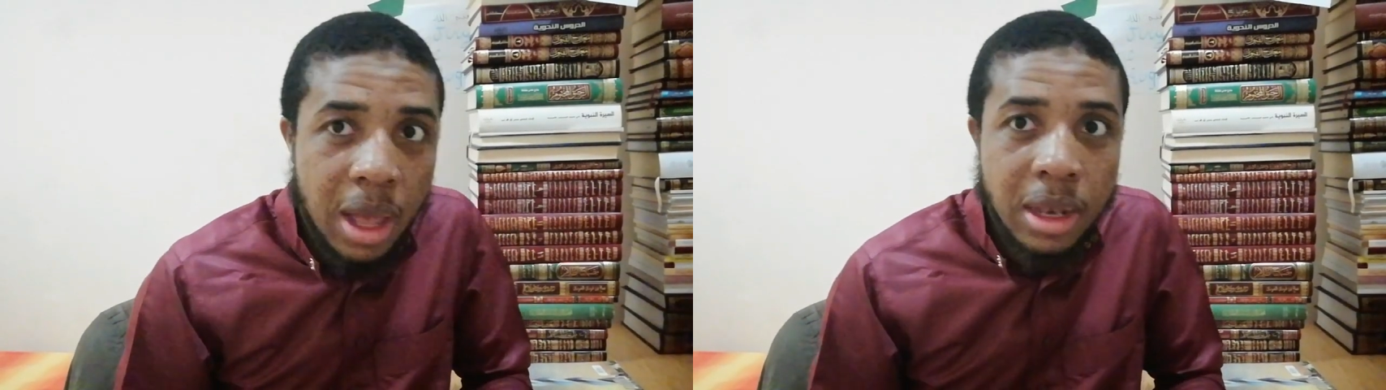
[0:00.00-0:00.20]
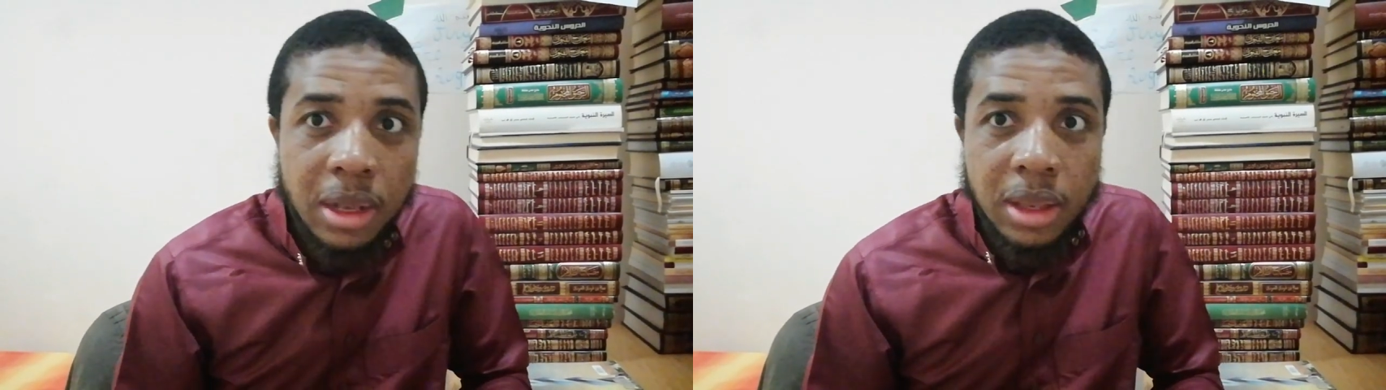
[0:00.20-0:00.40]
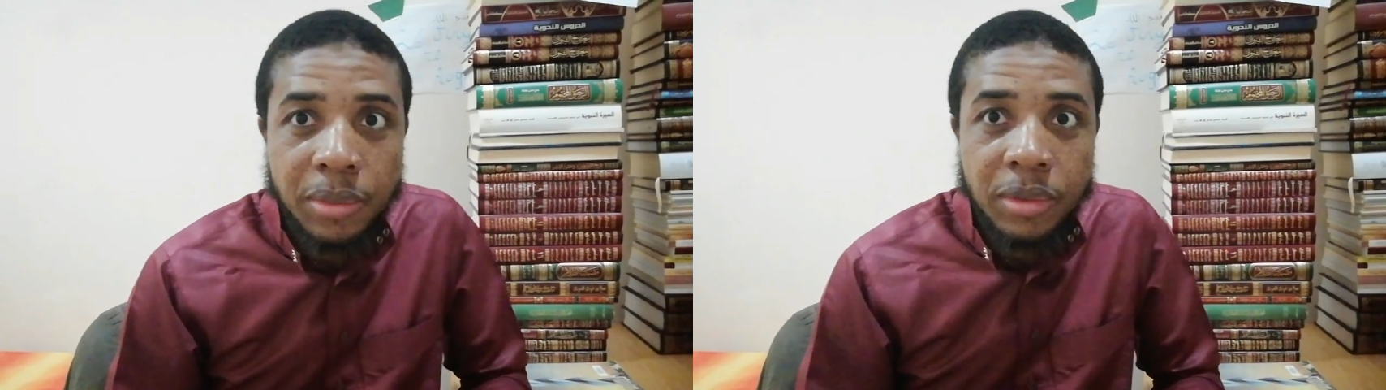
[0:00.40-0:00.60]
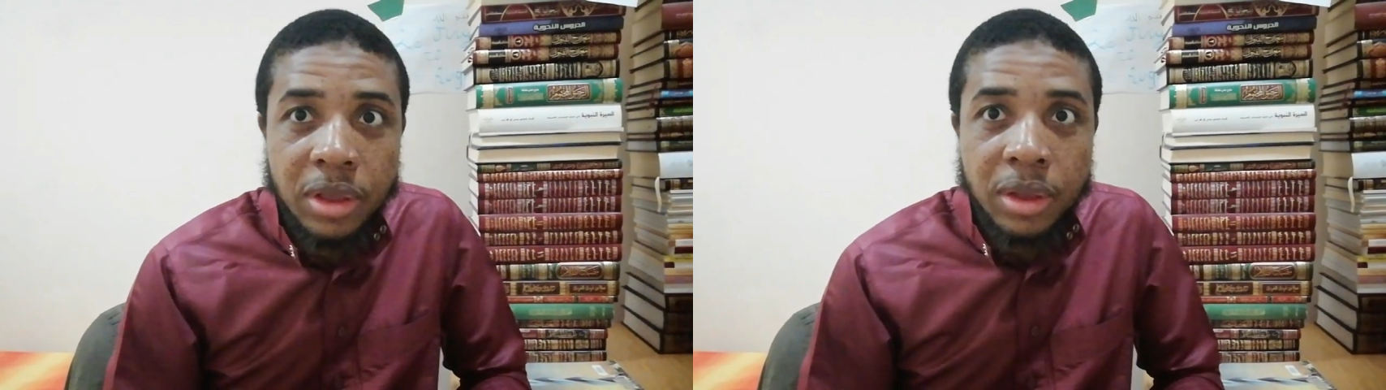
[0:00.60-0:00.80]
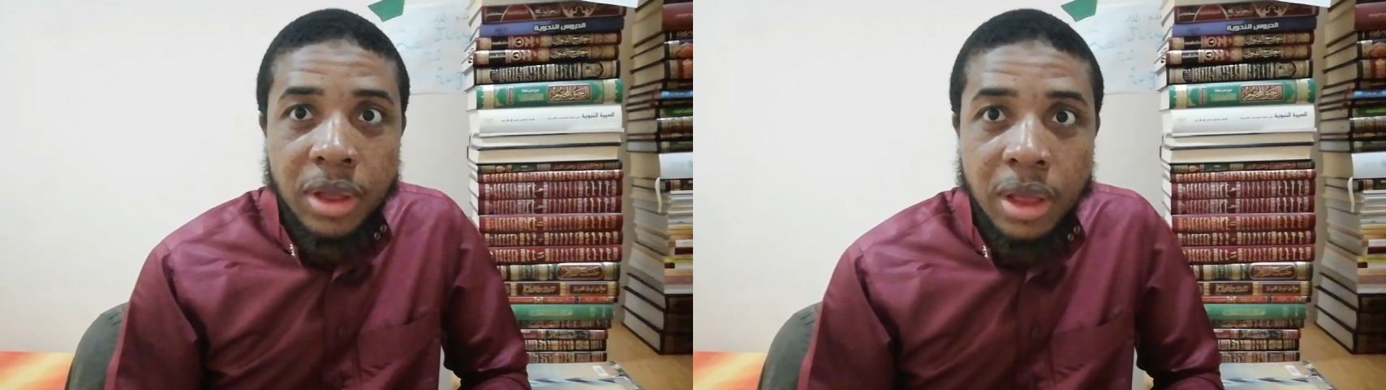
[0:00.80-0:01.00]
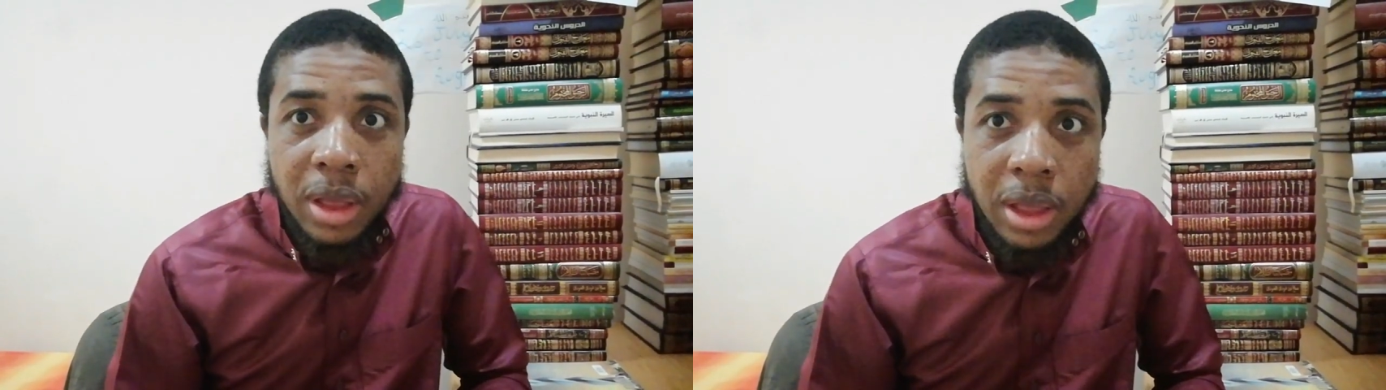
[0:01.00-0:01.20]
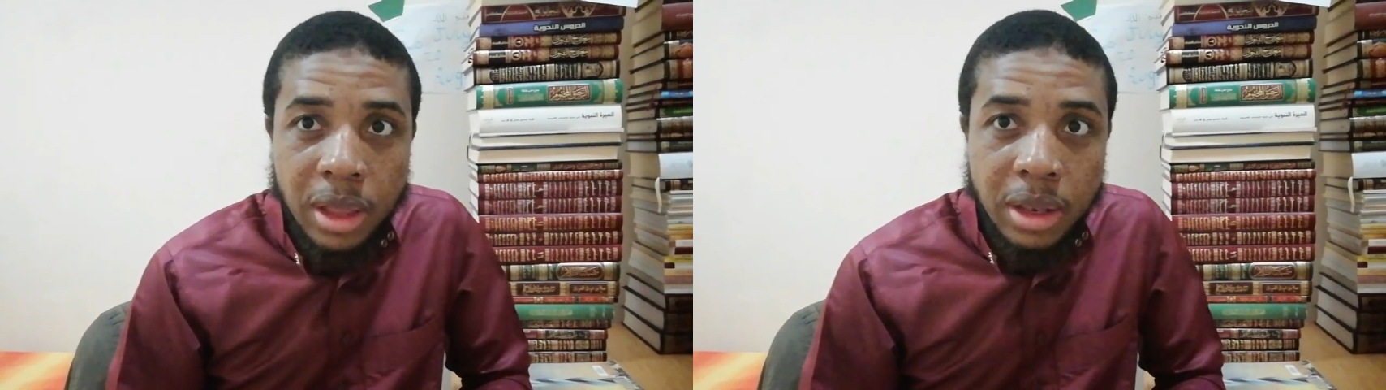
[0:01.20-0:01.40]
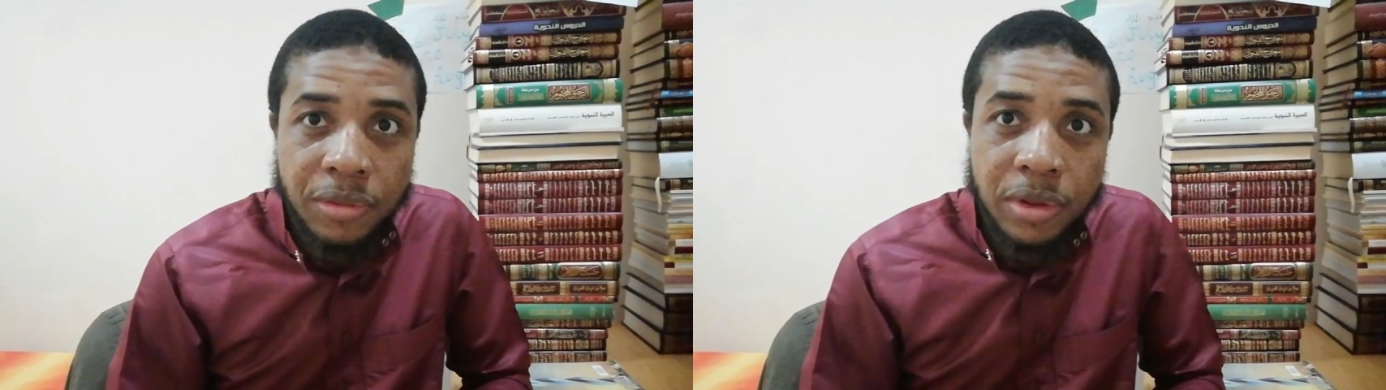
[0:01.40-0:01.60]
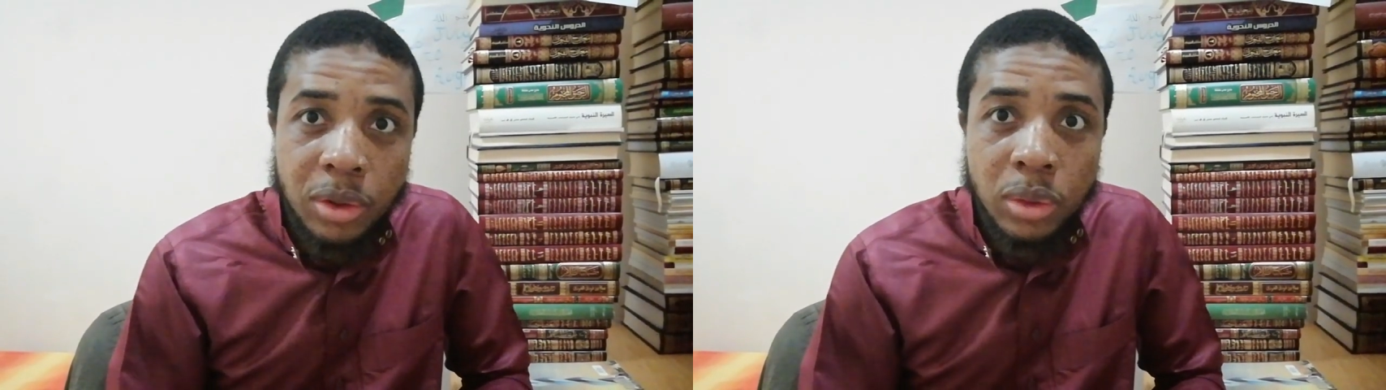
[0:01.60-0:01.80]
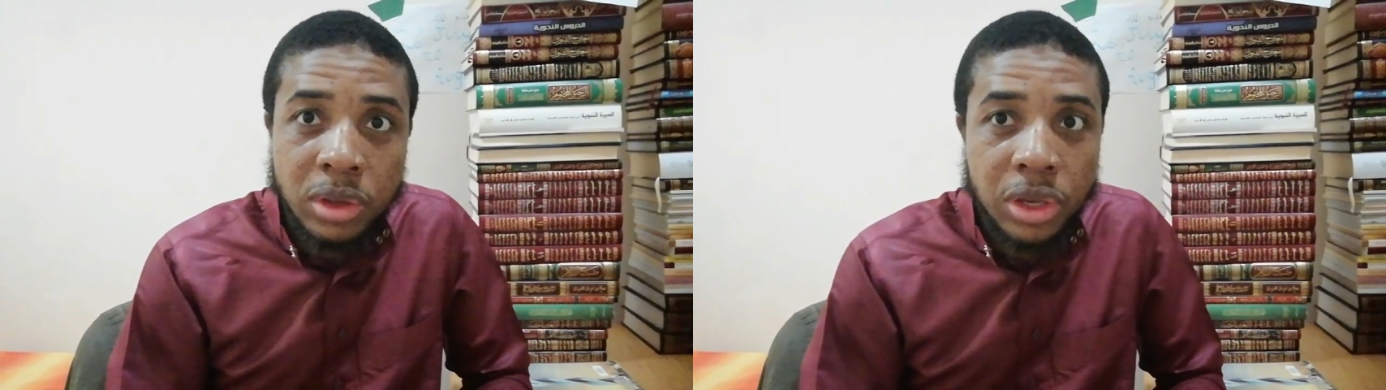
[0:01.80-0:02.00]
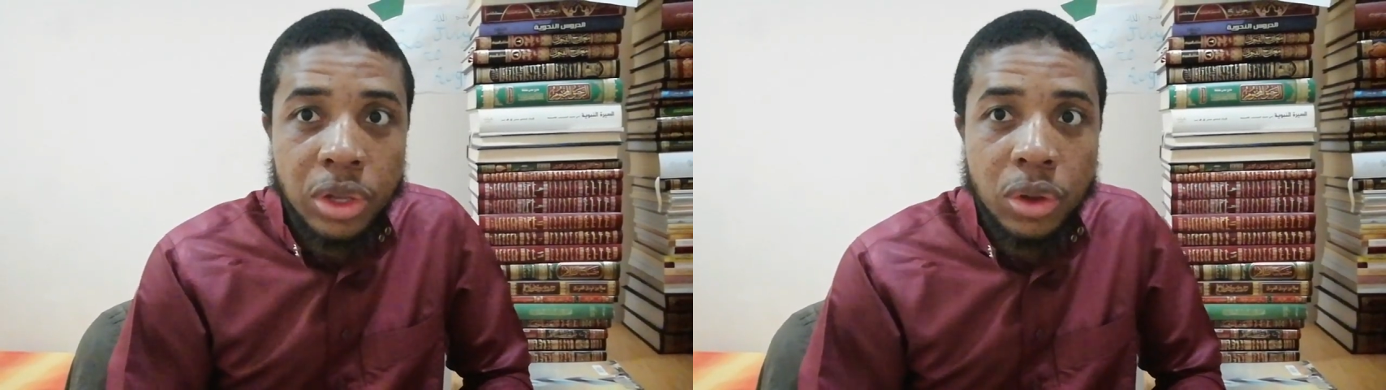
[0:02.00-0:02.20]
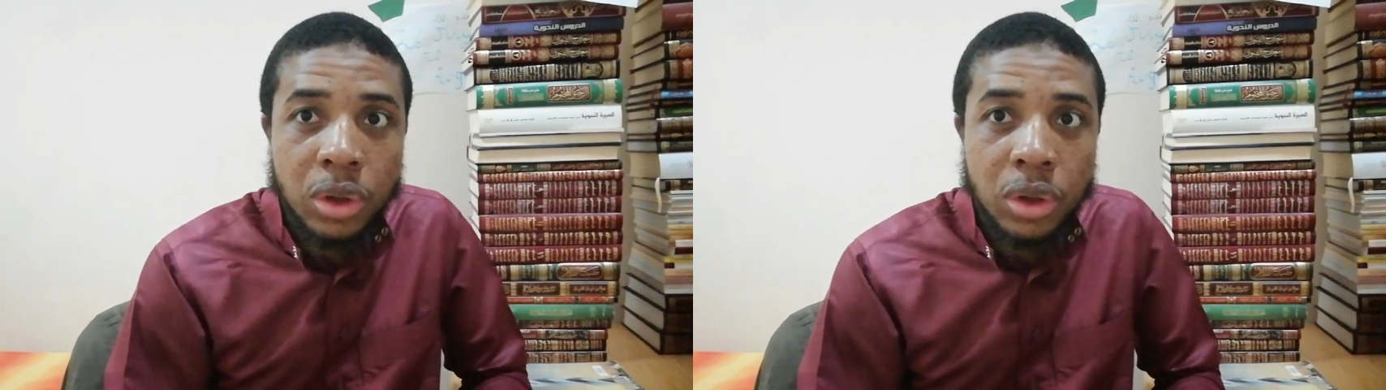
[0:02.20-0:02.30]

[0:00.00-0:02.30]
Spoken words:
added the faculty